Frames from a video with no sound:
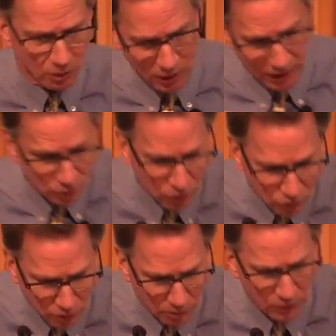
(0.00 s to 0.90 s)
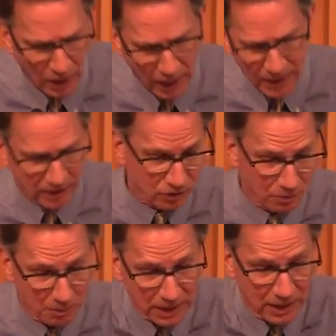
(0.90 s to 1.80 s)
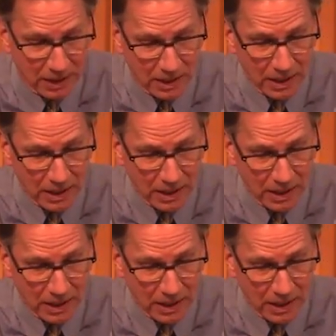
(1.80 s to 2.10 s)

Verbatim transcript: a relationship with God. It doesn't mean that